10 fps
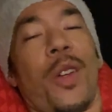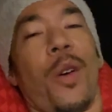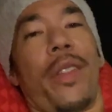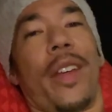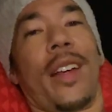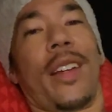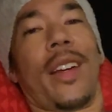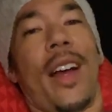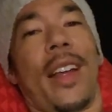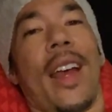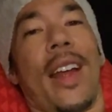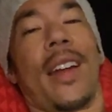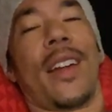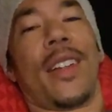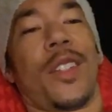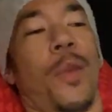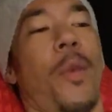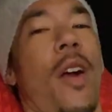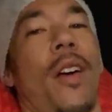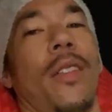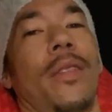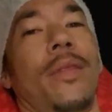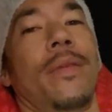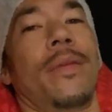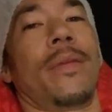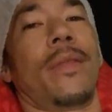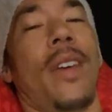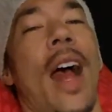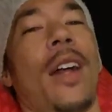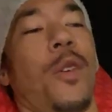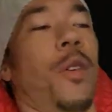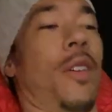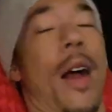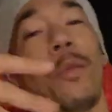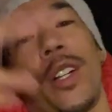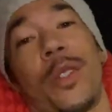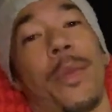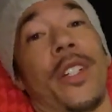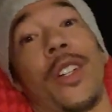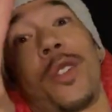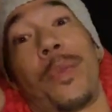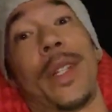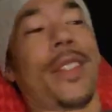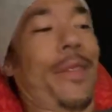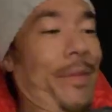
whole thing again tomorrow. All right, cool. I'm watching my shows. Peace.